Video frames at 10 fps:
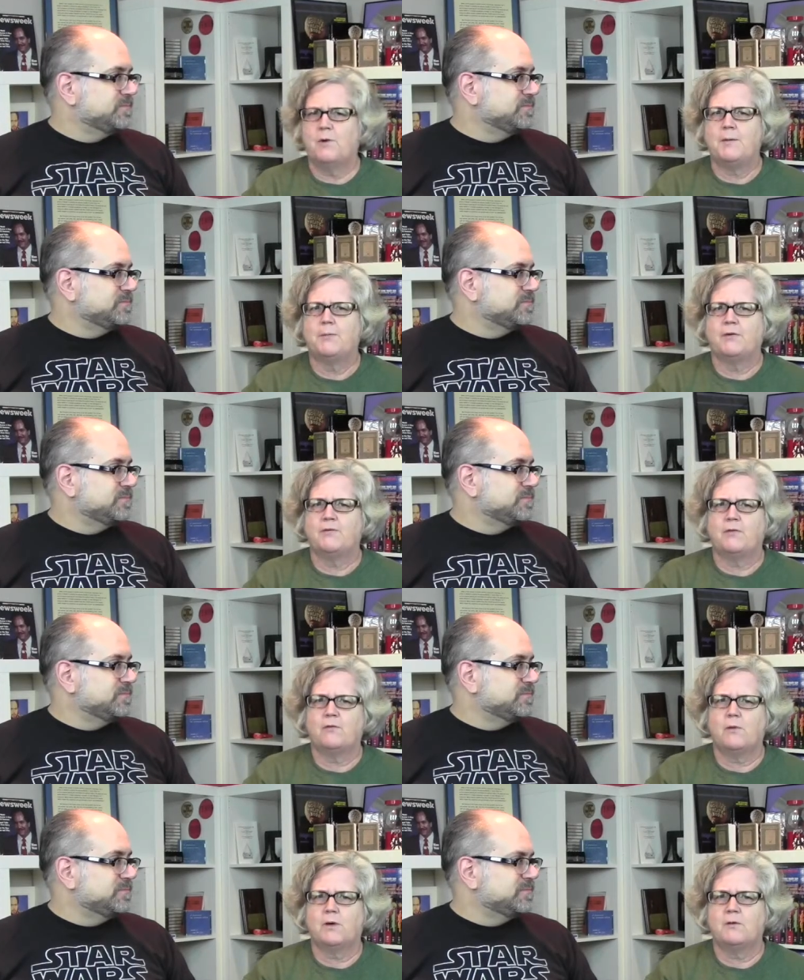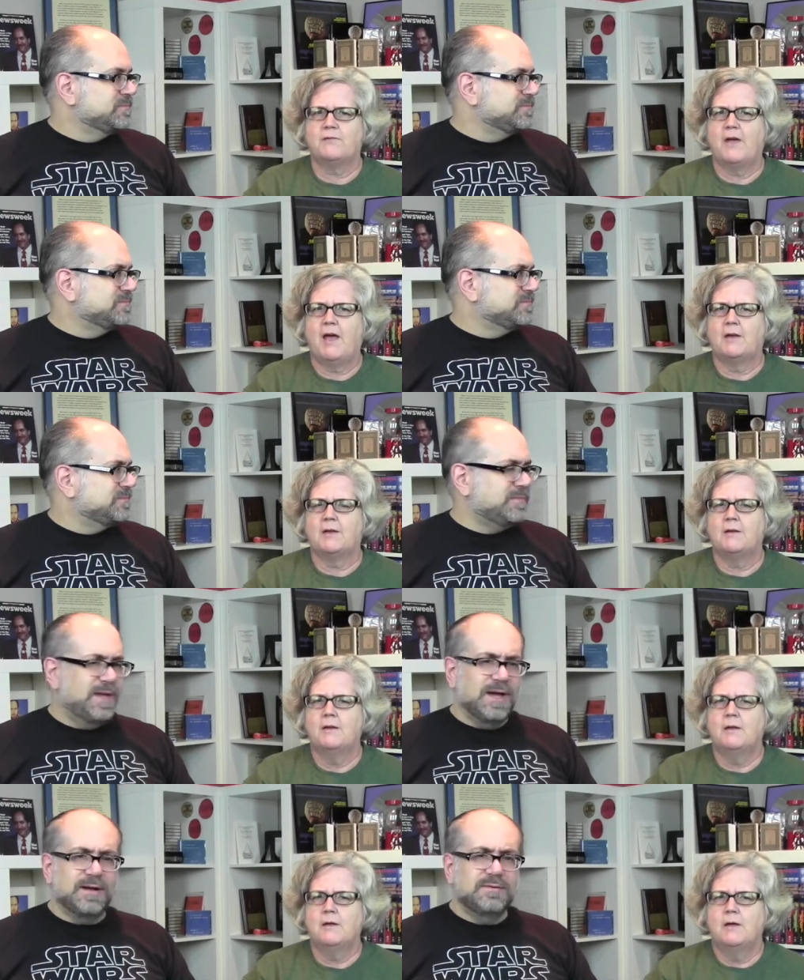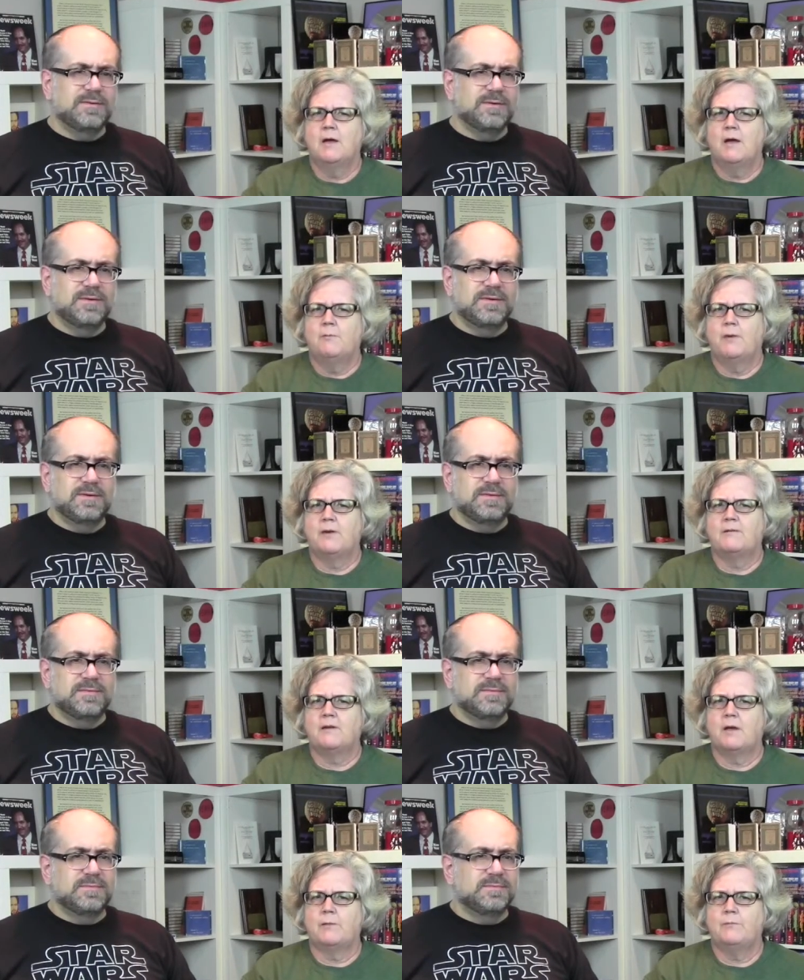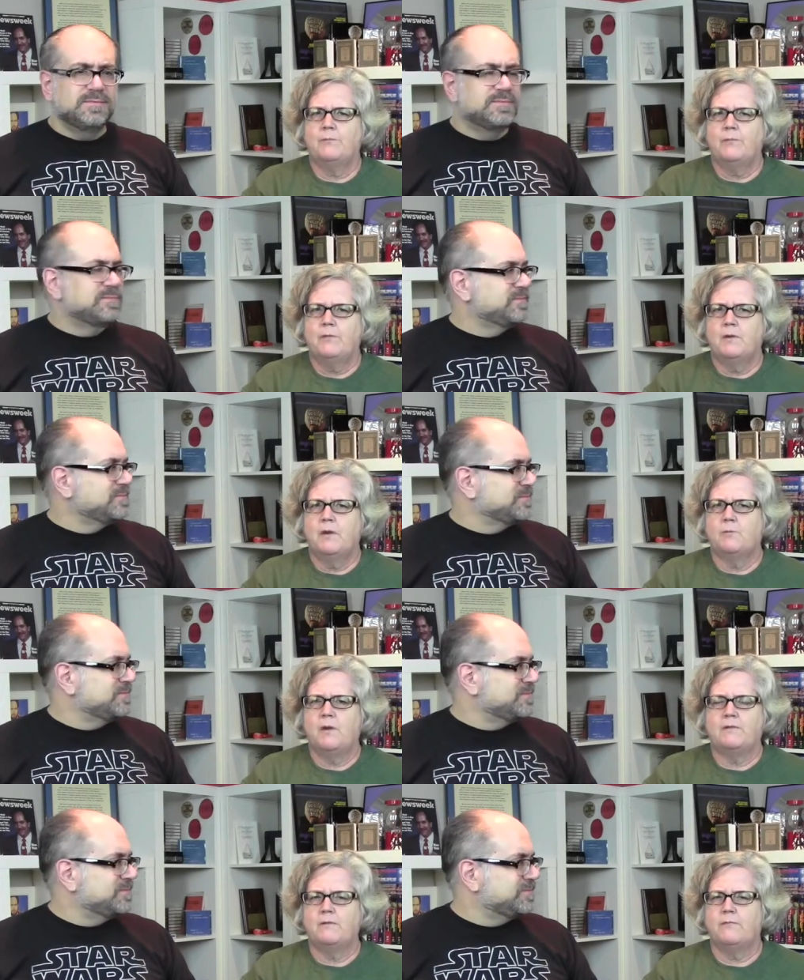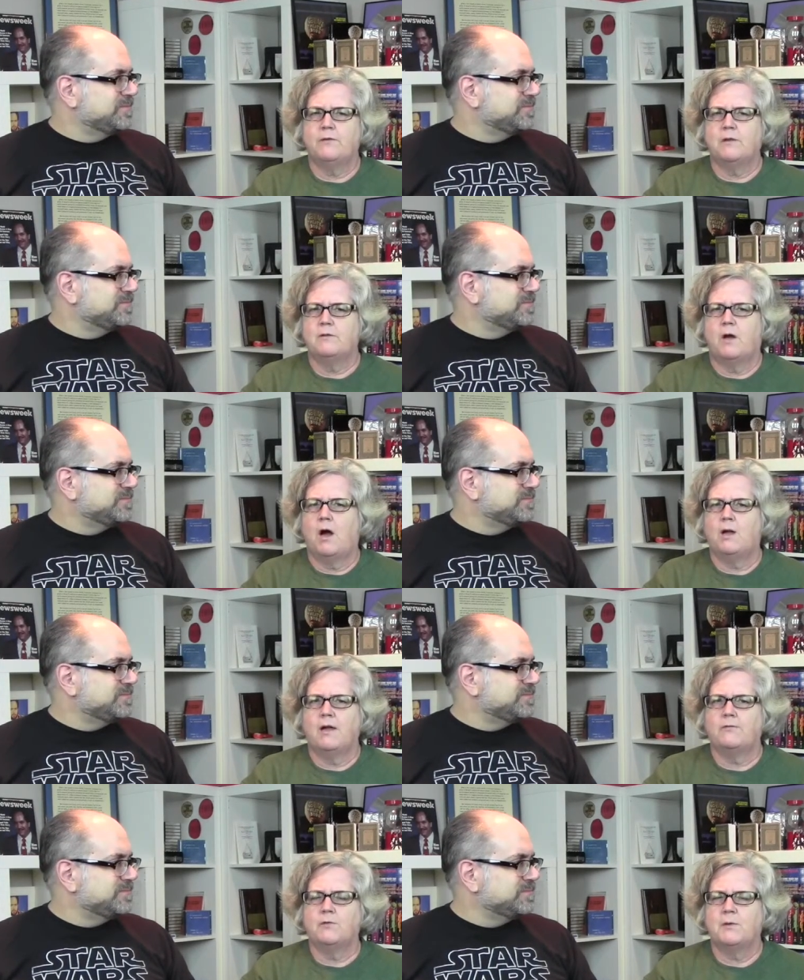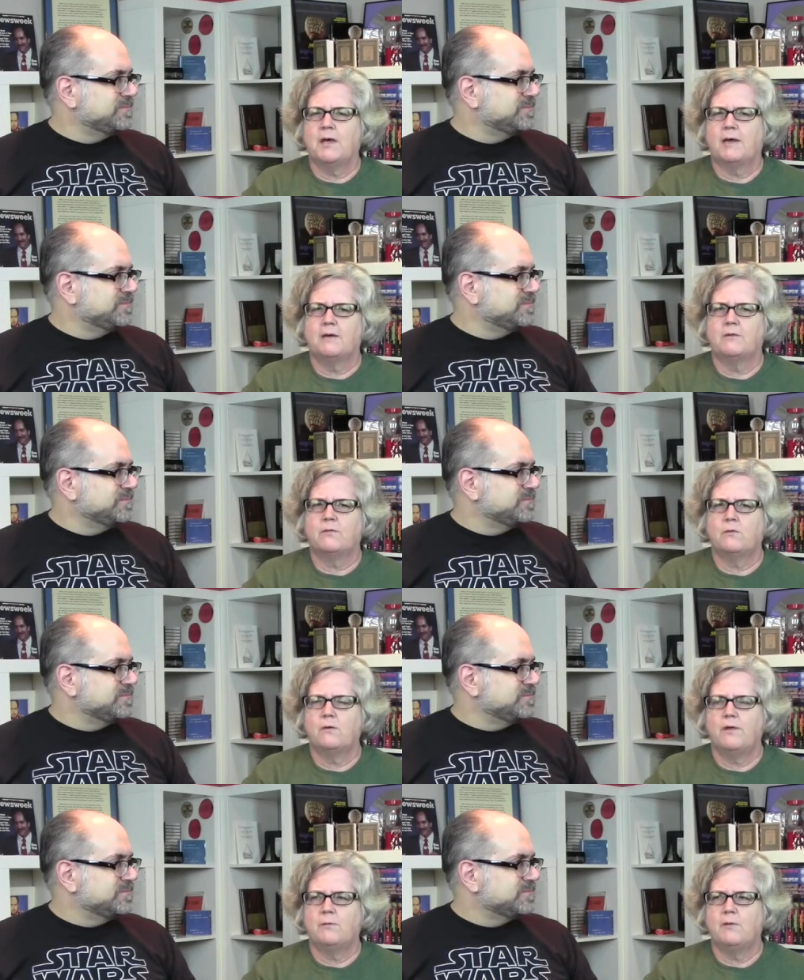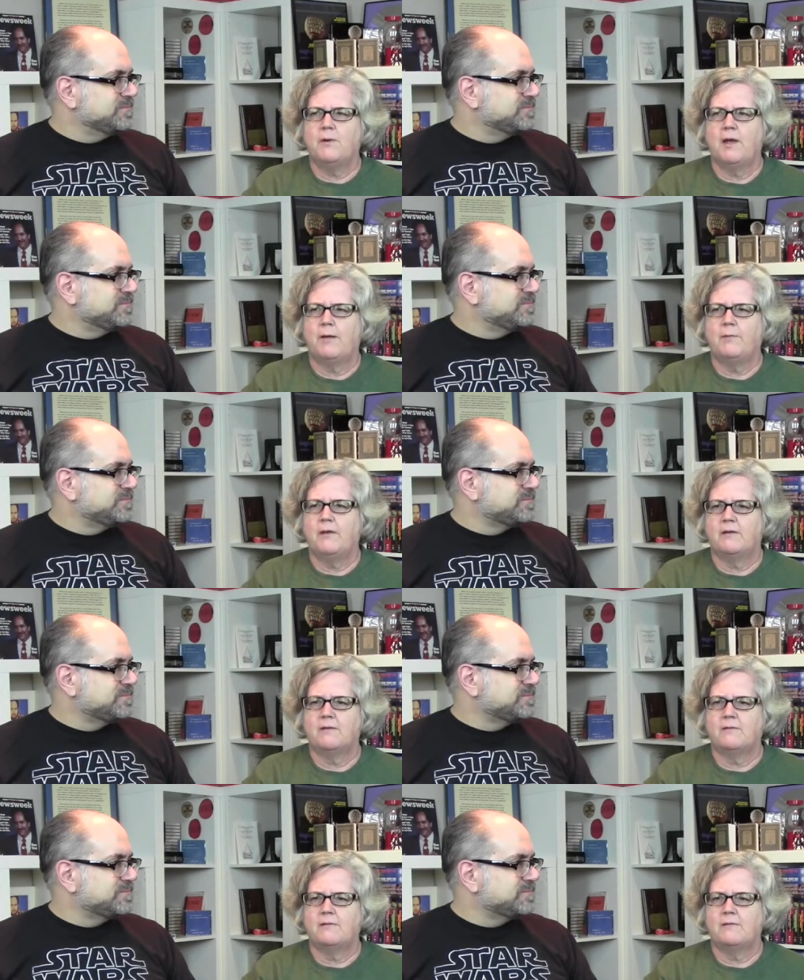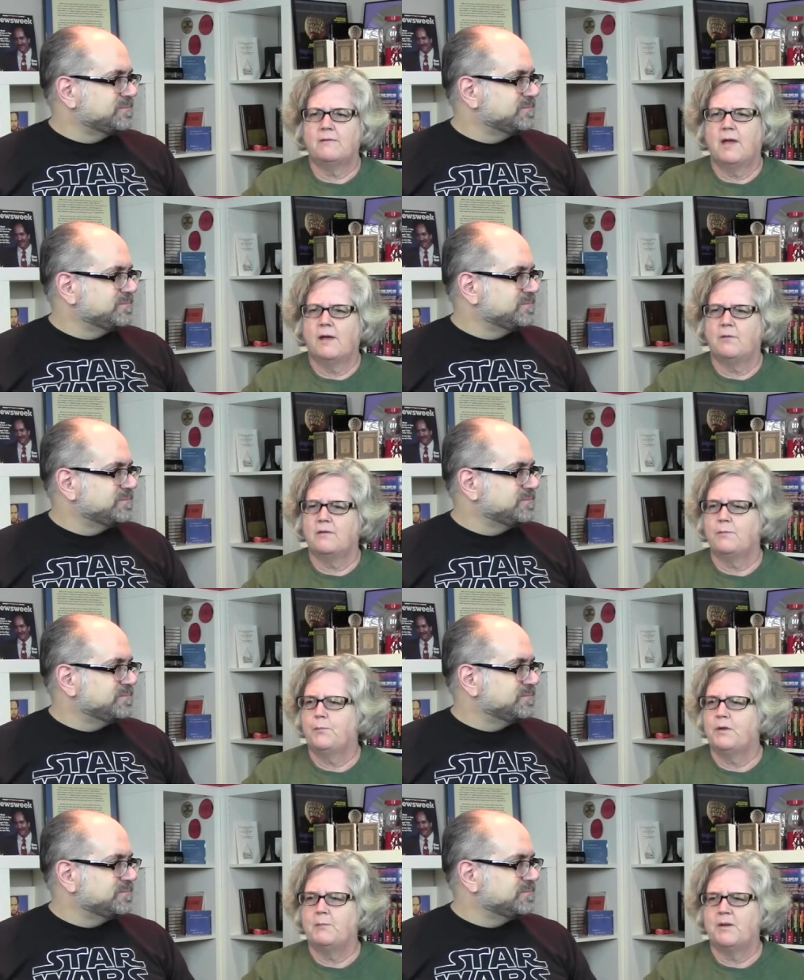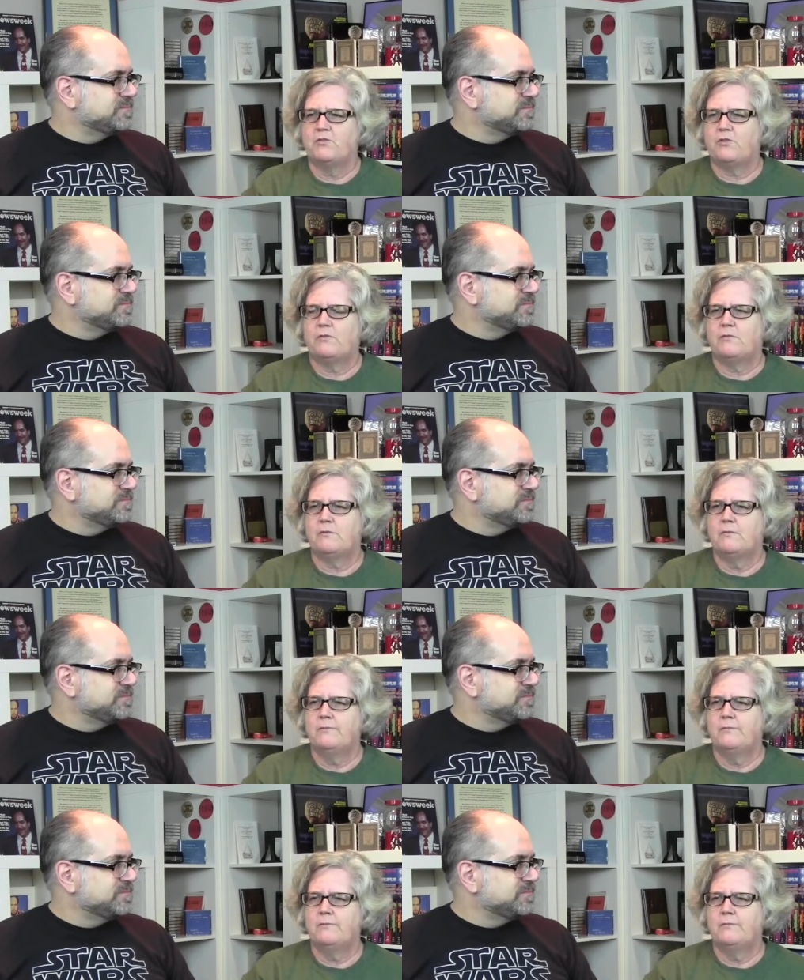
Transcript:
Speaker 1: know why Brookfield Square would have had it. Yeah. But um, it wasn't very long after we got out of school that we went because I was pretty much